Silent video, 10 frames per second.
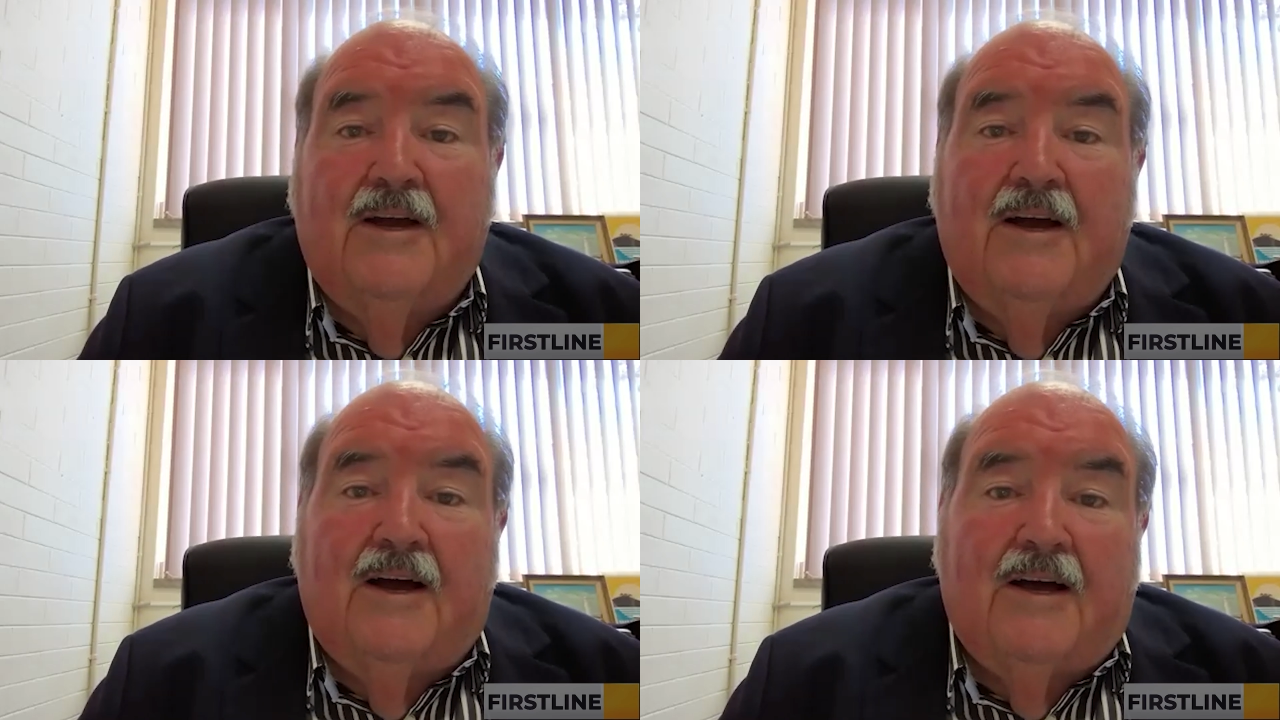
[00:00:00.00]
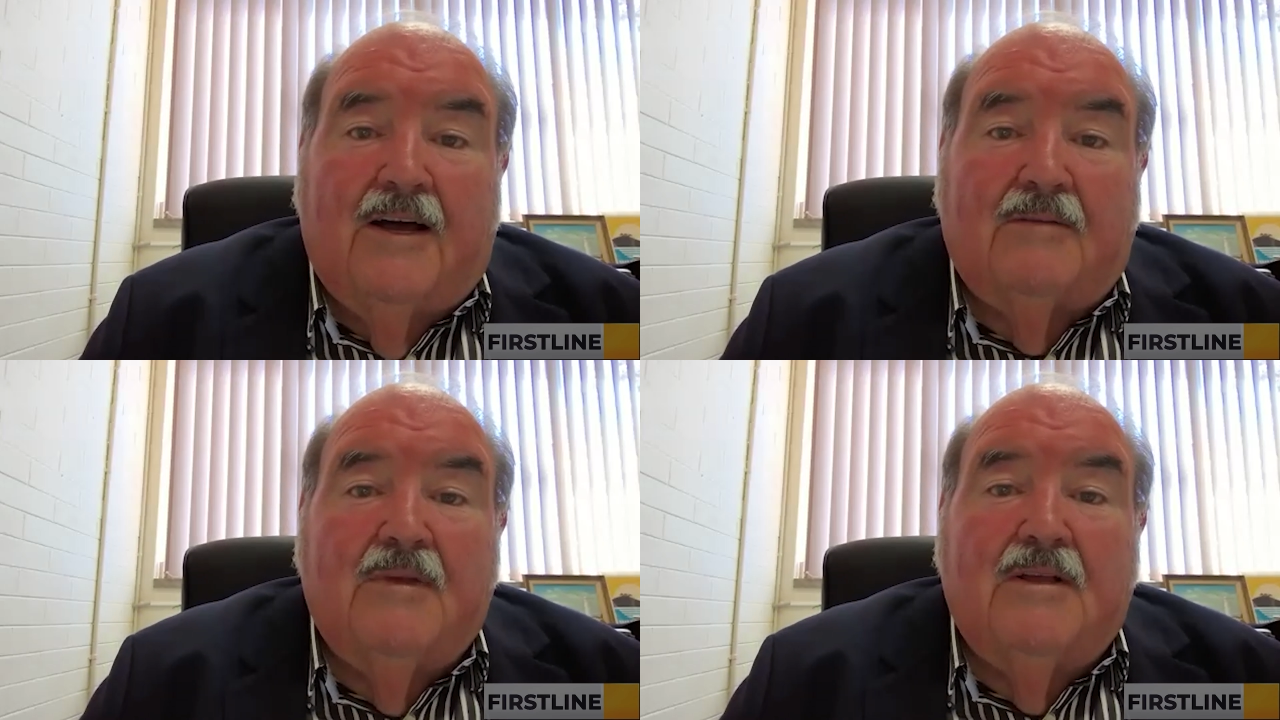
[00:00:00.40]

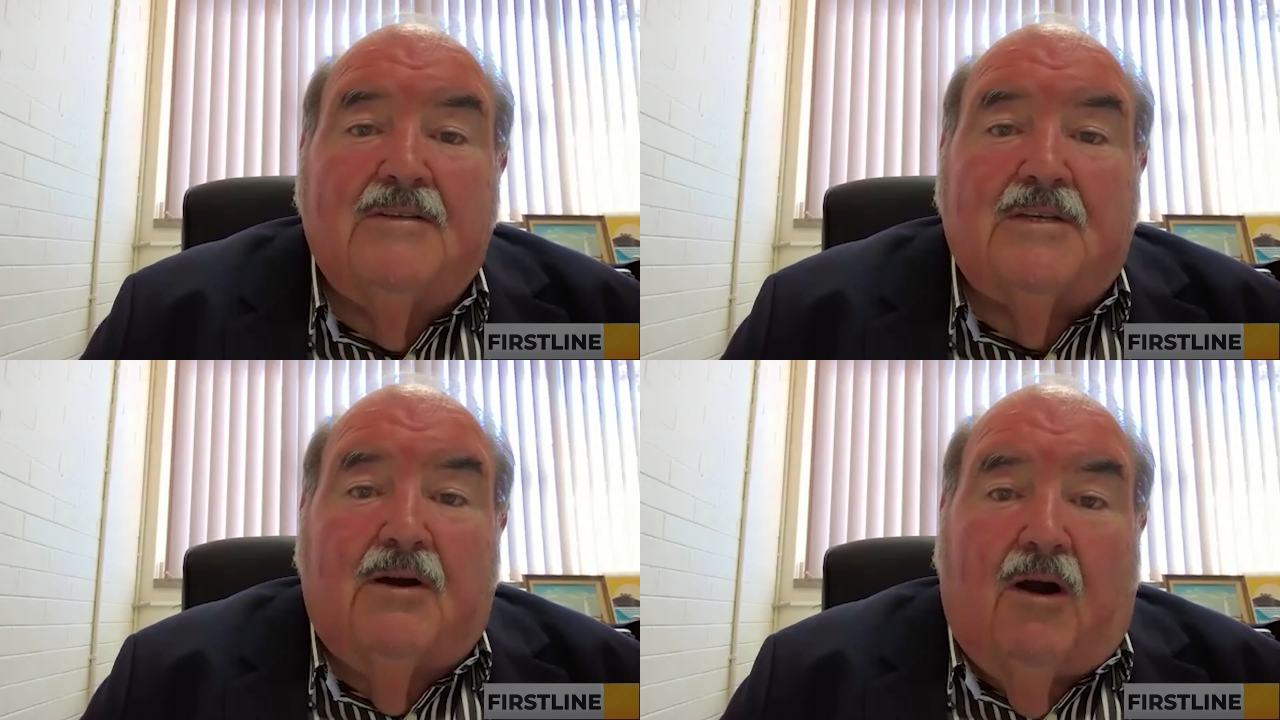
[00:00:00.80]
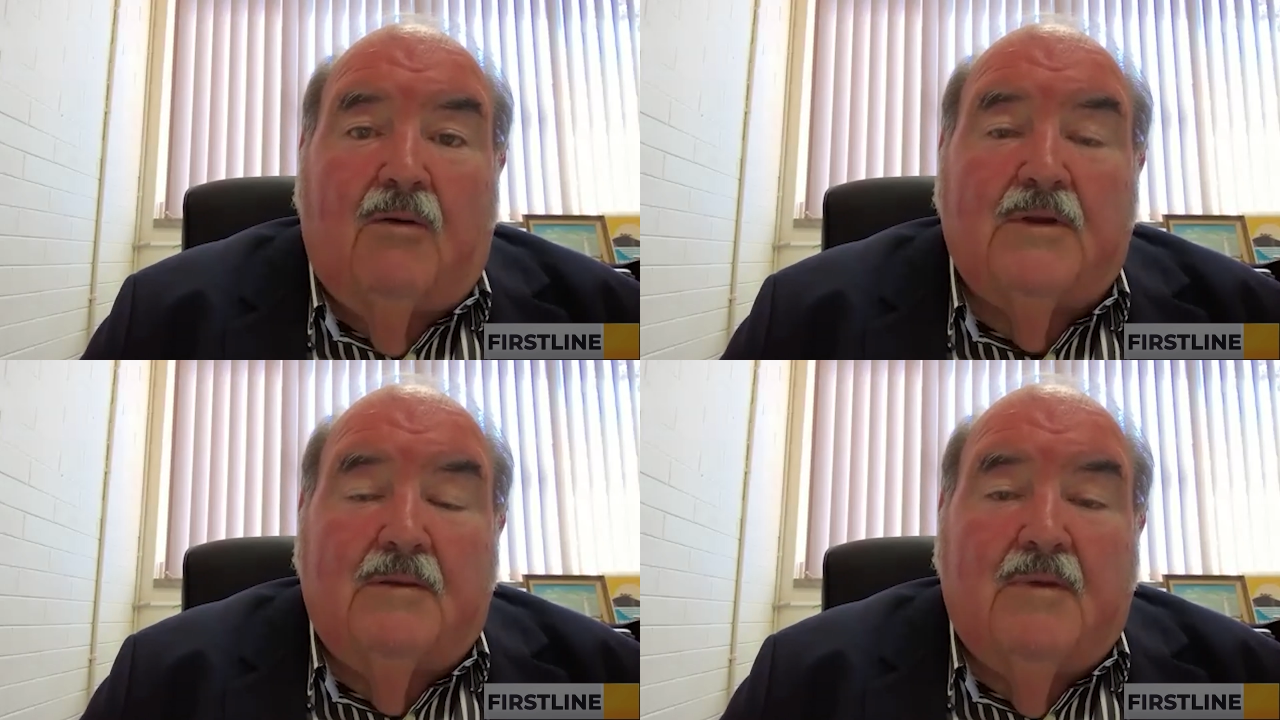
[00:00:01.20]
So I
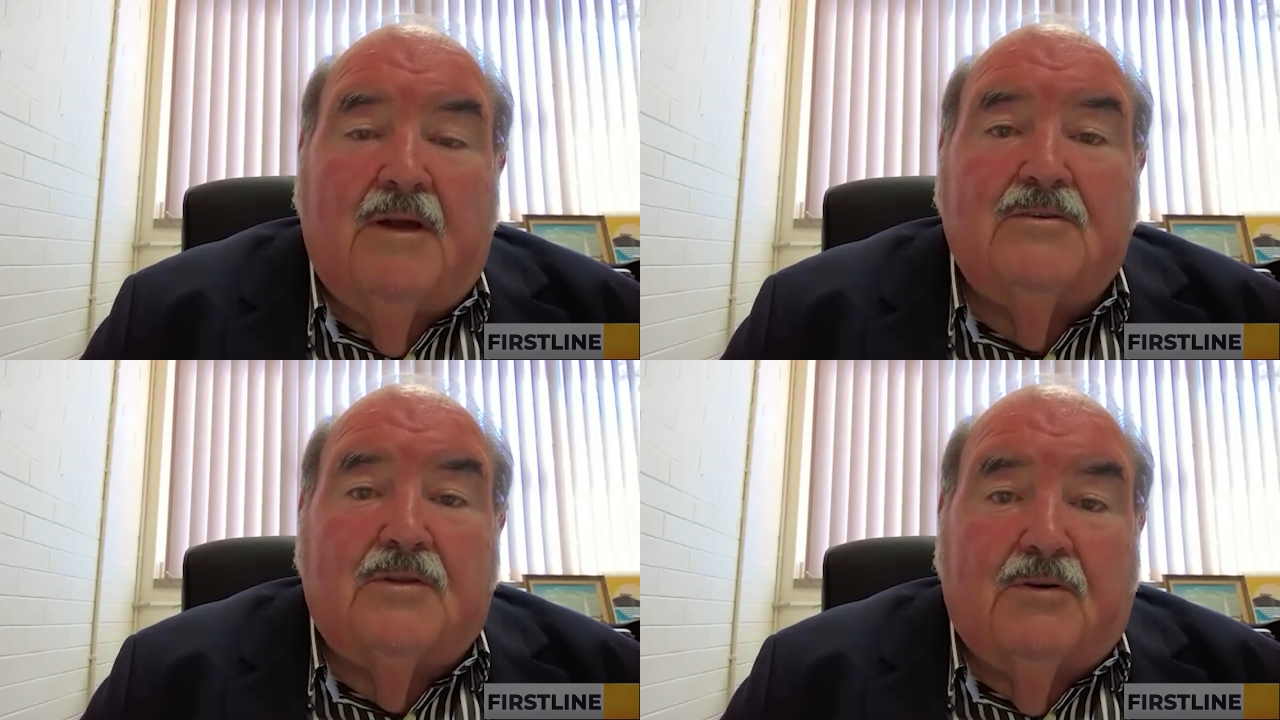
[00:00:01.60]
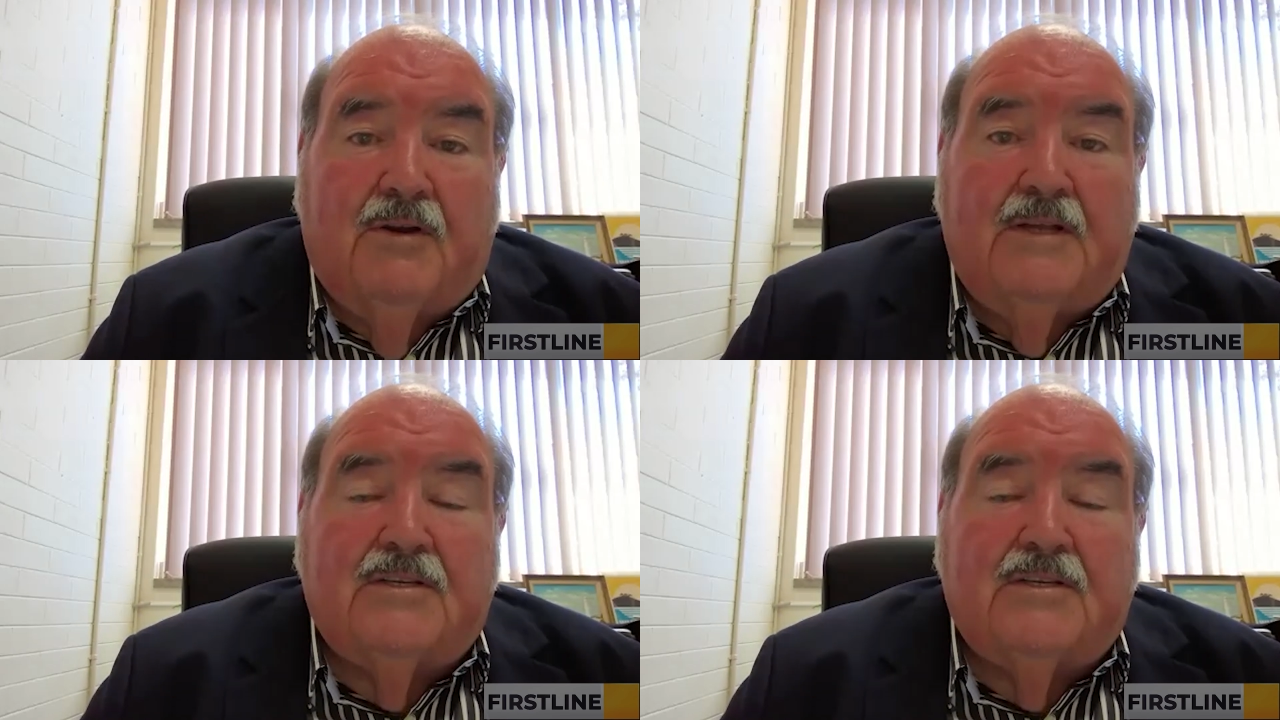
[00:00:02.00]
would imagine the green